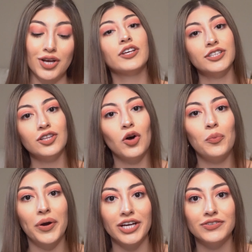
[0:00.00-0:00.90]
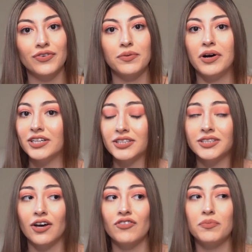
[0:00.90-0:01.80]
This alone pays for the box
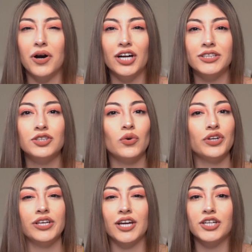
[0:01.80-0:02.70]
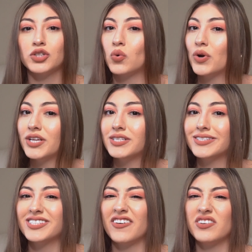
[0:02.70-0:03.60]
itself. The box is only like
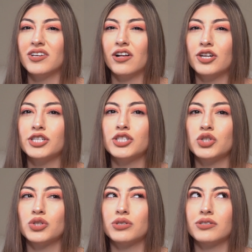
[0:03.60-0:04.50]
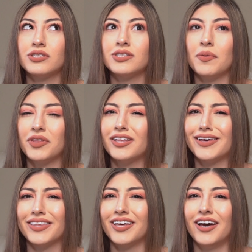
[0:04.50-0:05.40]
$27, something
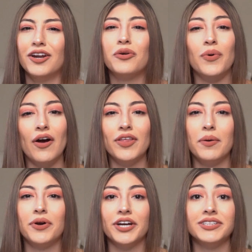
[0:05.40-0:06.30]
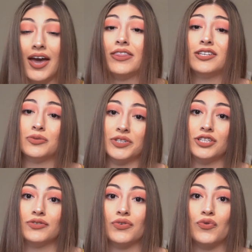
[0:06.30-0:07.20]
like that, around that price. And this
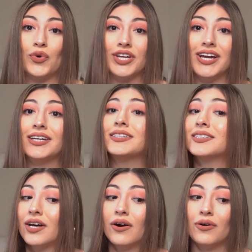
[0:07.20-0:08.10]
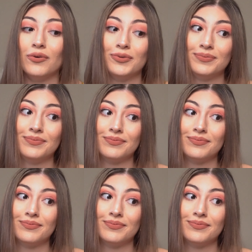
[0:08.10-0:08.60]
retails for $48, so.